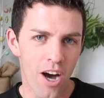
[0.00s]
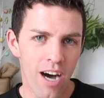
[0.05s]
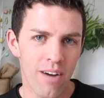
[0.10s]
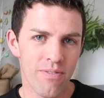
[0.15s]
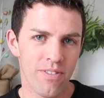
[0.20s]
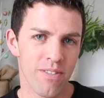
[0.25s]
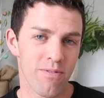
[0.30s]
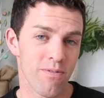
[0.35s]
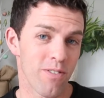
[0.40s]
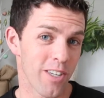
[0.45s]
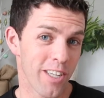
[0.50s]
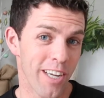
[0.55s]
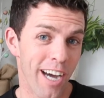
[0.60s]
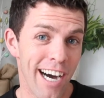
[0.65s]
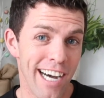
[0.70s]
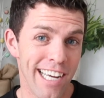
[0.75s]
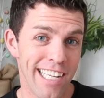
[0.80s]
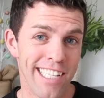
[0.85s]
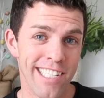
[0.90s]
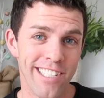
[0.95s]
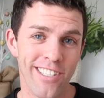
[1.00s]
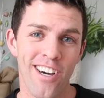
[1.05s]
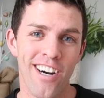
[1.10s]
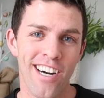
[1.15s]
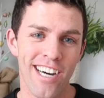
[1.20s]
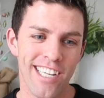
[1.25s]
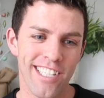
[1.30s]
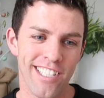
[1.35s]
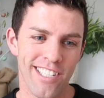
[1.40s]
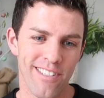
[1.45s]
often forgotten
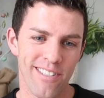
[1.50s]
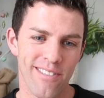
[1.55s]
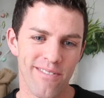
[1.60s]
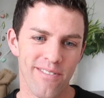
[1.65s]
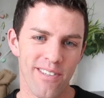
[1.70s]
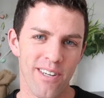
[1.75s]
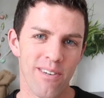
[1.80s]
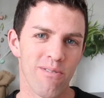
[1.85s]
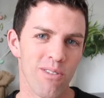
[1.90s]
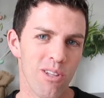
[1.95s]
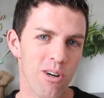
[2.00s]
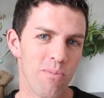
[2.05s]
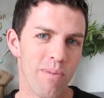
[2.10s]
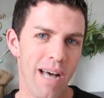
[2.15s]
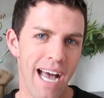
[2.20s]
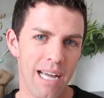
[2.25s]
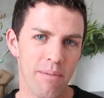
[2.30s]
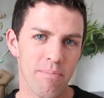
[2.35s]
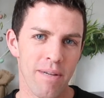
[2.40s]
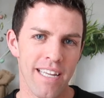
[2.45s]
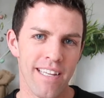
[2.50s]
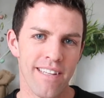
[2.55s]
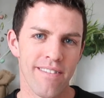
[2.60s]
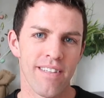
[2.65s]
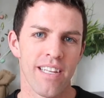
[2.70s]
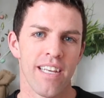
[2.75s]
cause of low back pain.